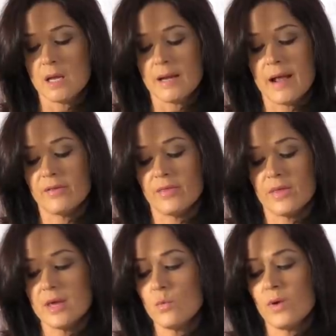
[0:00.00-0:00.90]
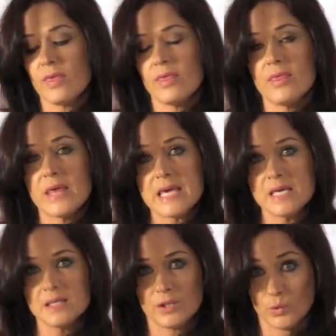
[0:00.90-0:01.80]
Now, the thing with
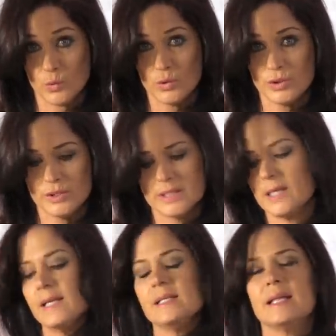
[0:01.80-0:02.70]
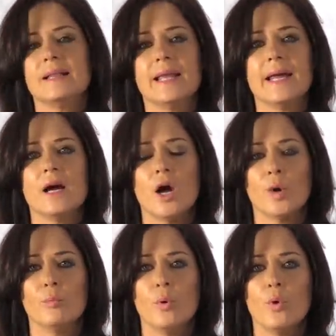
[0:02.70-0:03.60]
these tools is that they
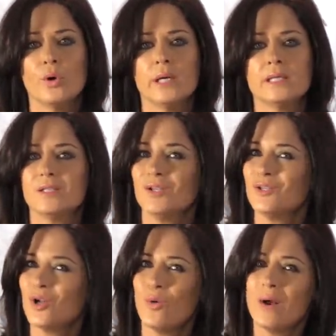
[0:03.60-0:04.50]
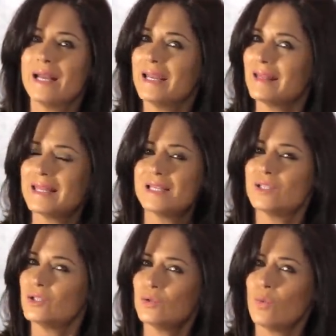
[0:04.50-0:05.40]
are porous, so you don't want to get these too